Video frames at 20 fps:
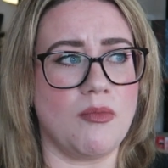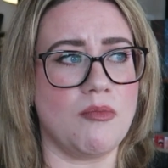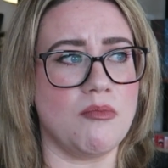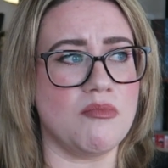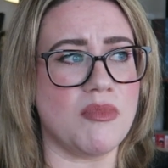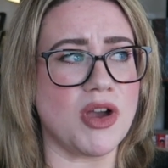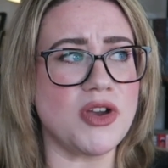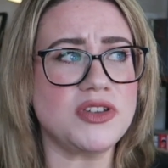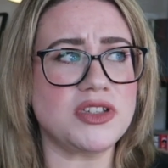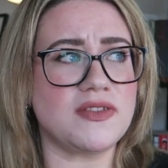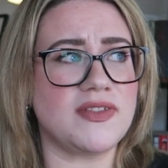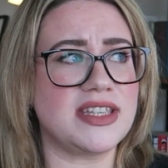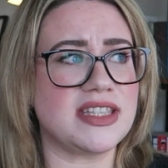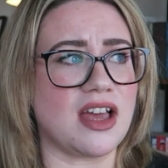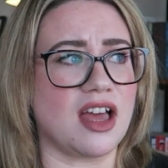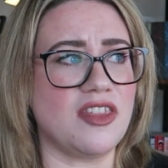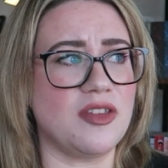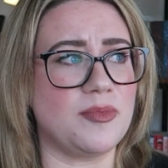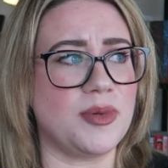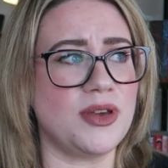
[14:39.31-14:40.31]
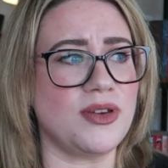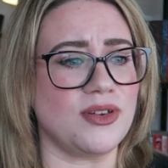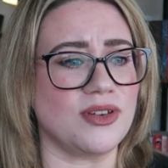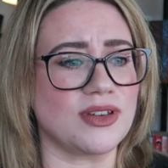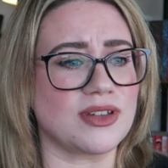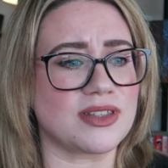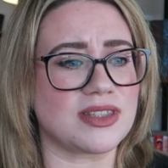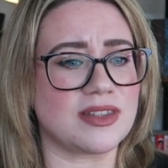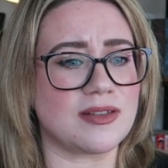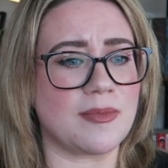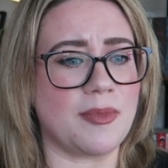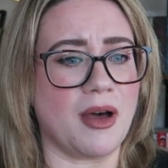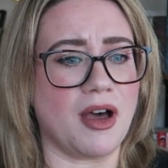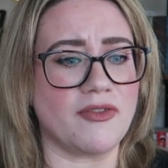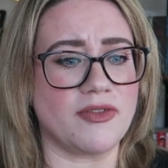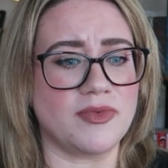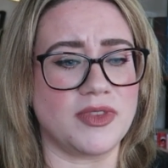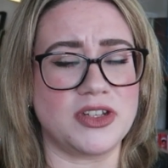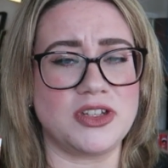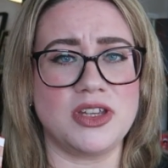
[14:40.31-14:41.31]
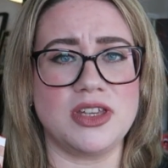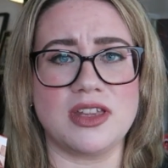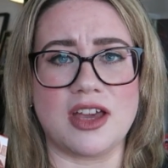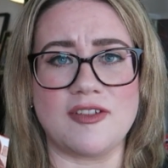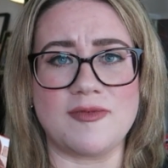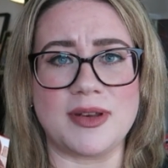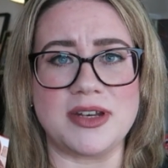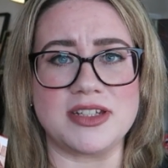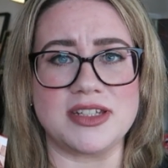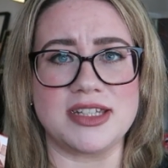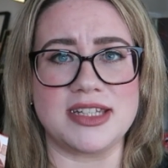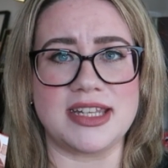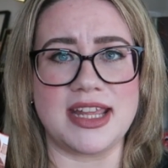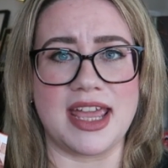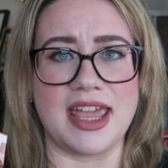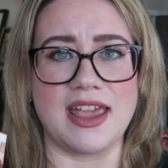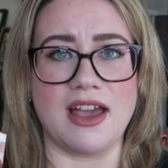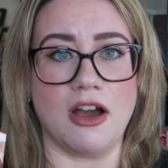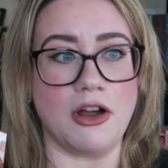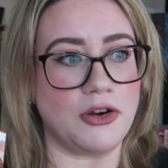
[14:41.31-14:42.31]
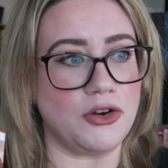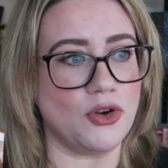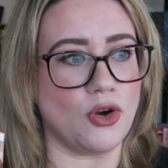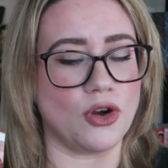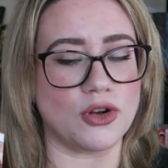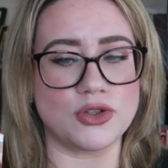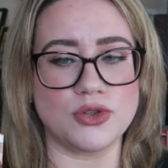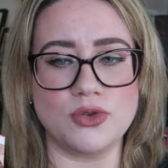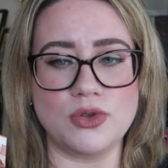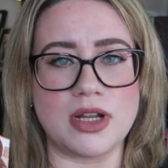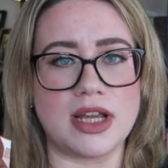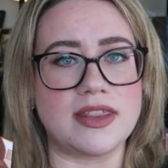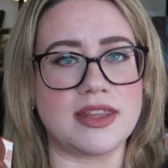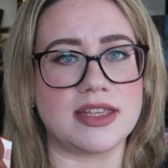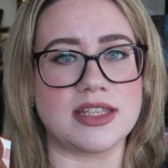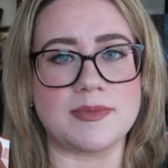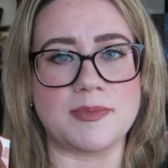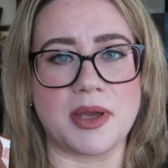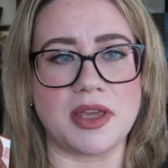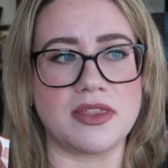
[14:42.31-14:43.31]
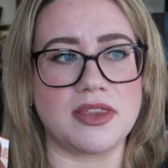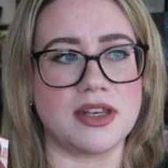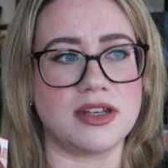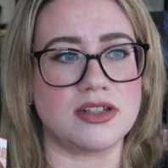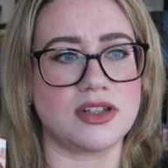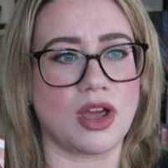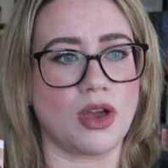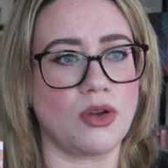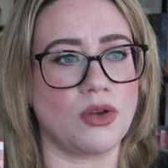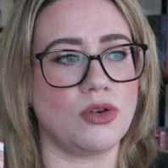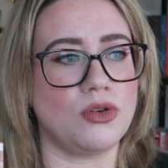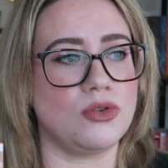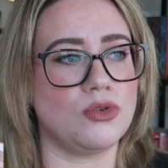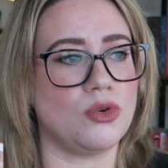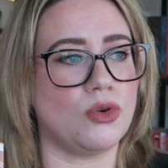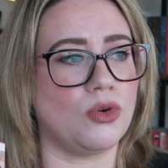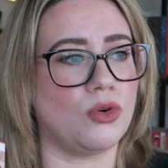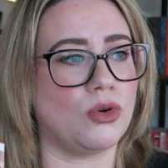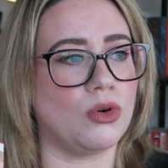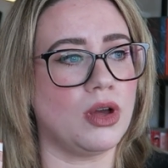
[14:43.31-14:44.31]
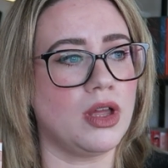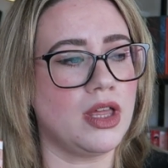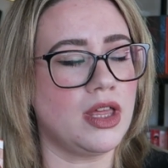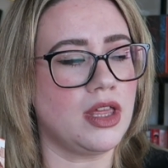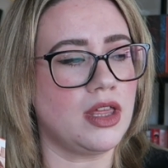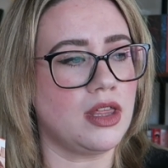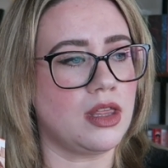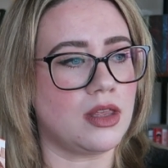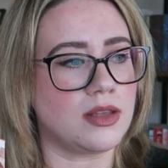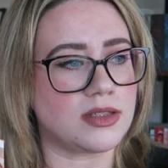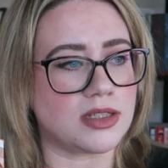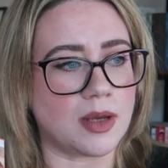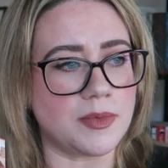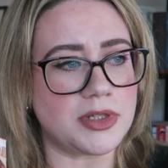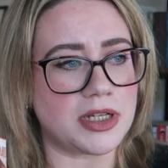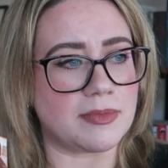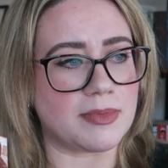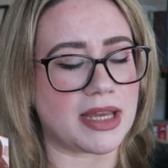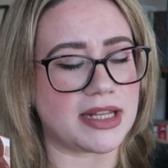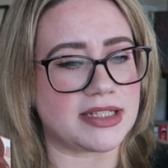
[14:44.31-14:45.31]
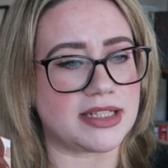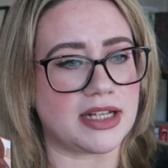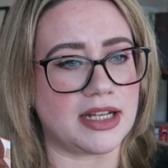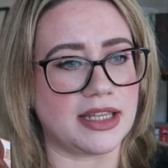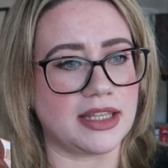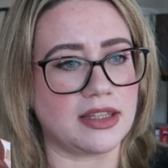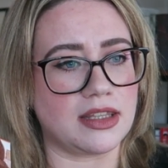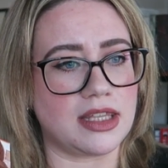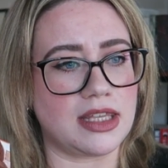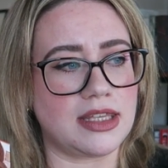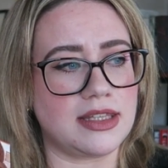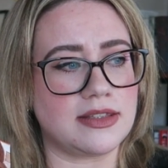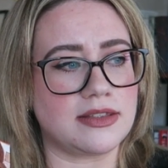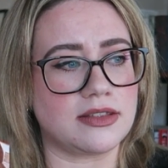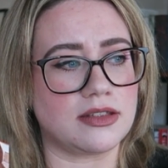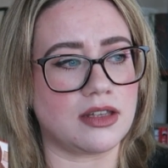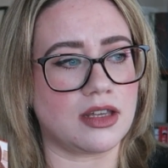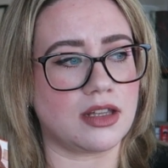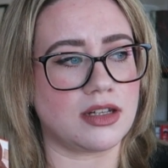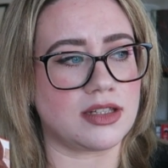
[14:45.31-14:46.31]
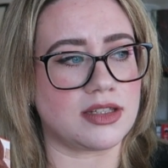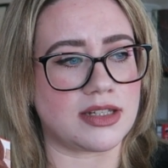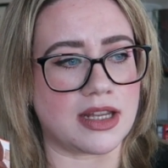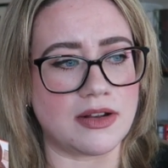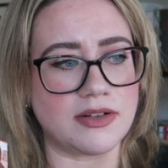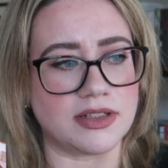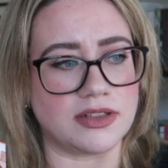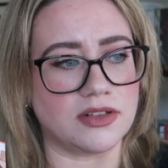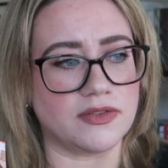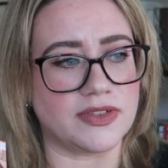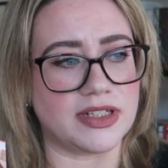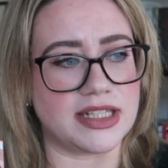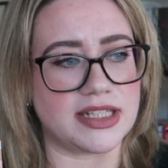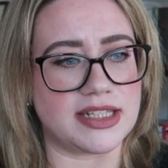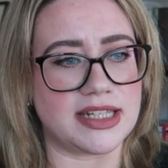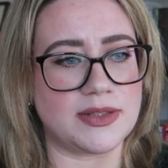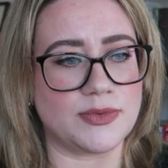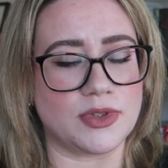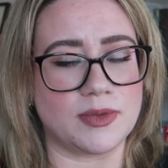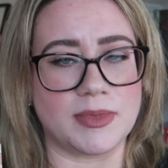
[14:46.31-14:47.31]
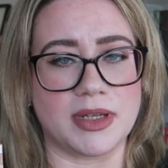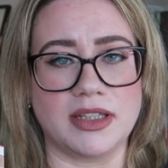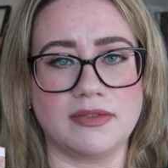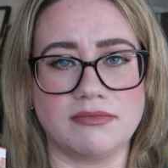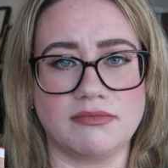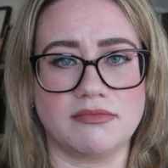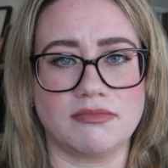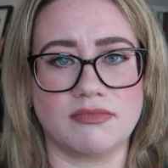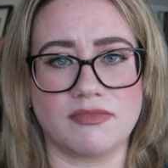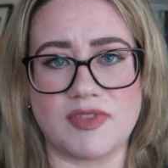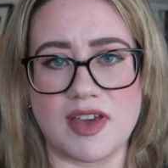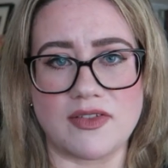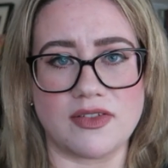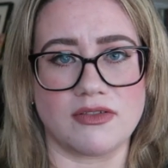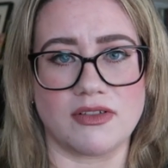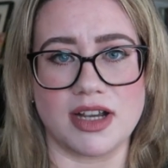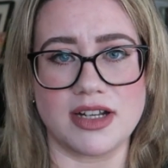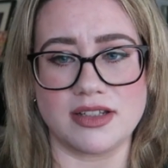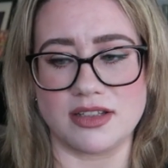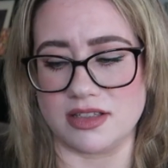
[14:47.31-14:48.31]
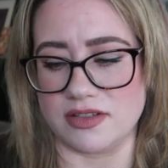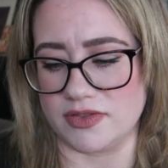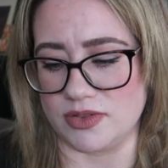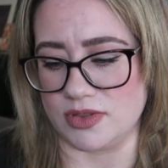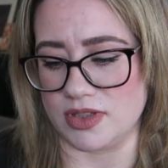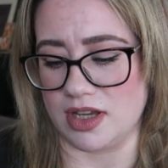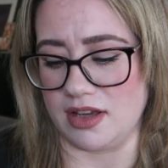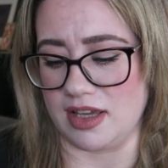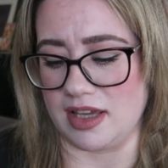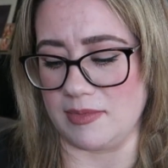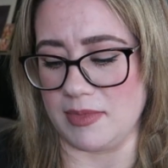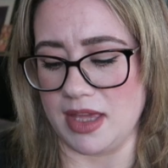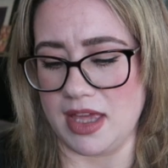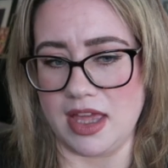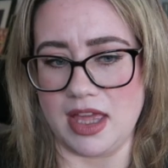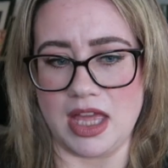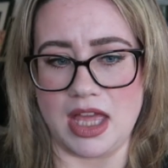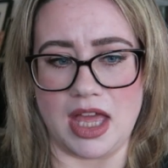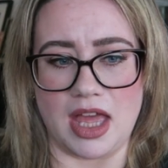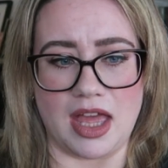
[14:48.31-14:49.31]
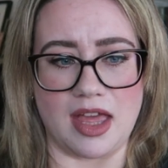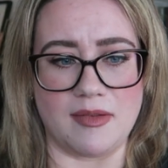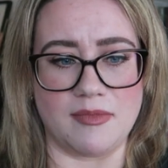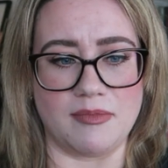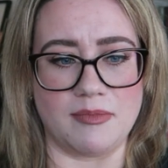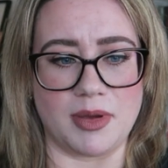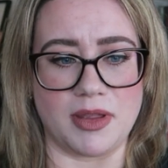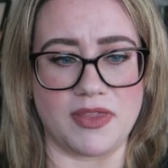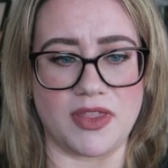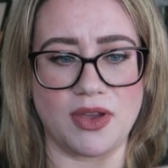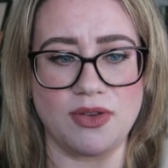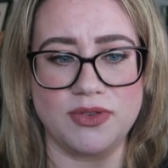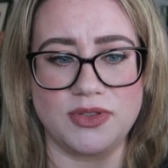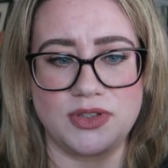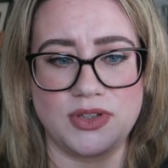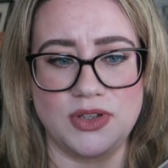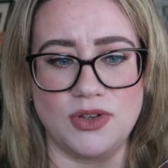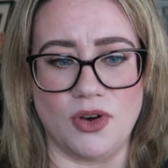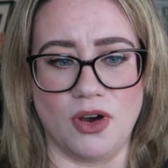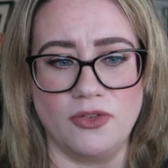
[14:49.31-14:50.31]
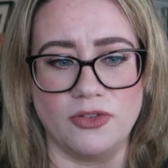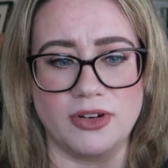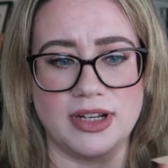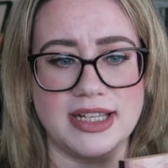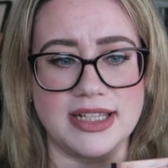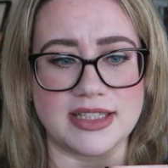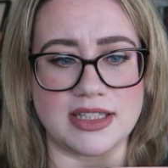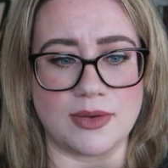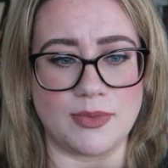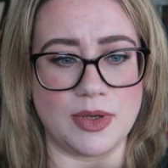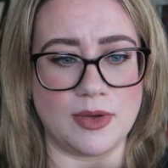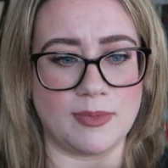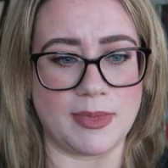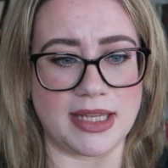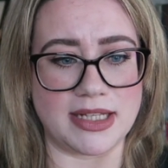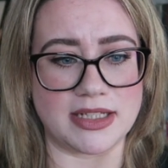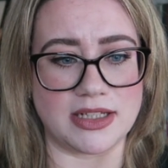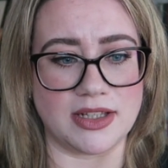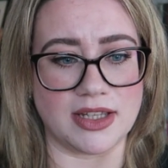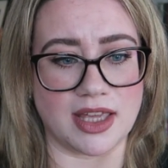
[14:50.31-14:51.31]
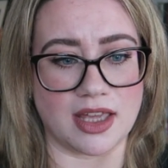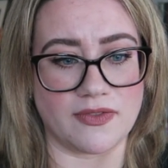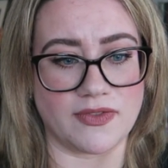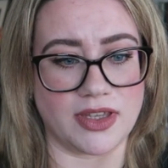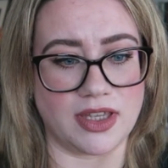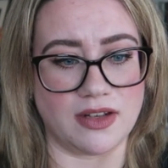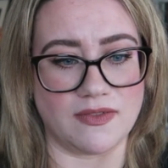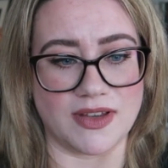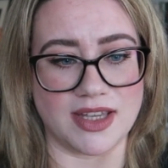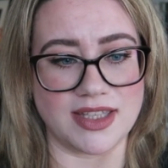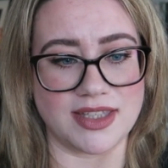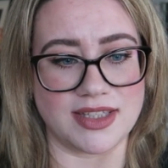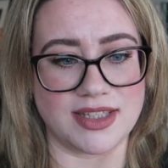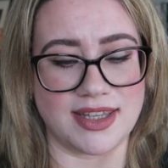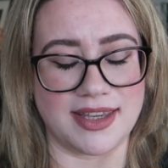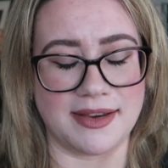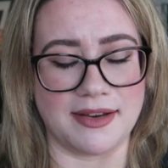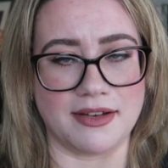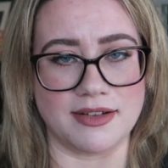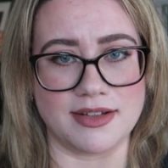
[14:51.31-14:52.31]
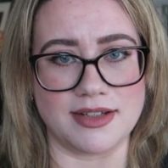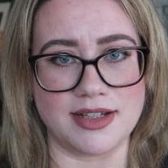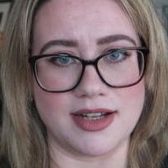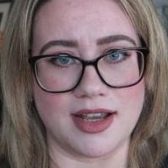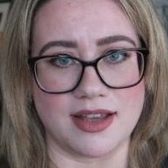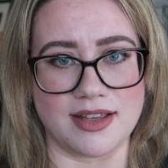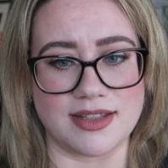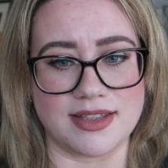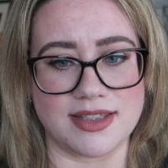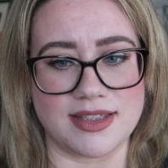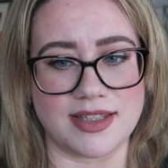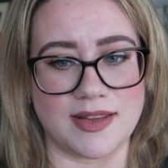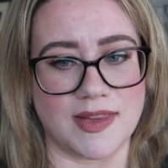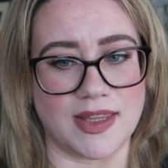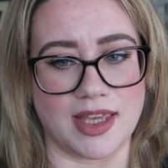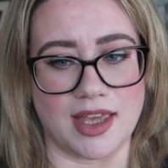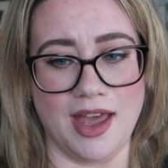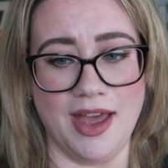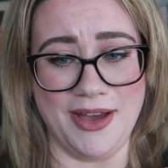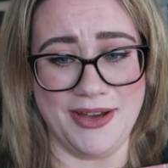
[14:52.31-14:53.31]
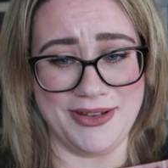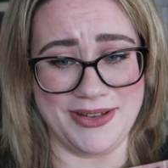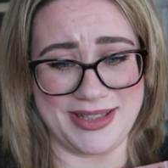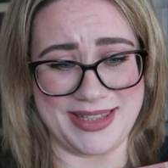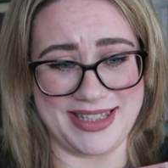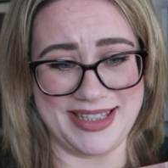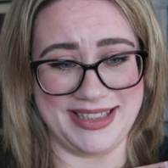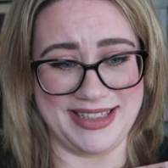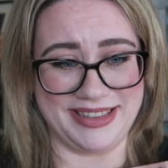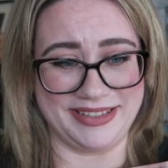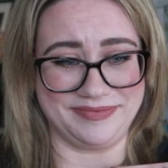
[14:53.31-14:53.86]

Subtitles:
most of his other books, apart from the 2 that I've mentioned today, are not at all like this, both in tone or subject matter. Like, he's an astounding novelist. He's one of my favourite writers of all time. But those 2 offerings that we were made to look at for university are just something else.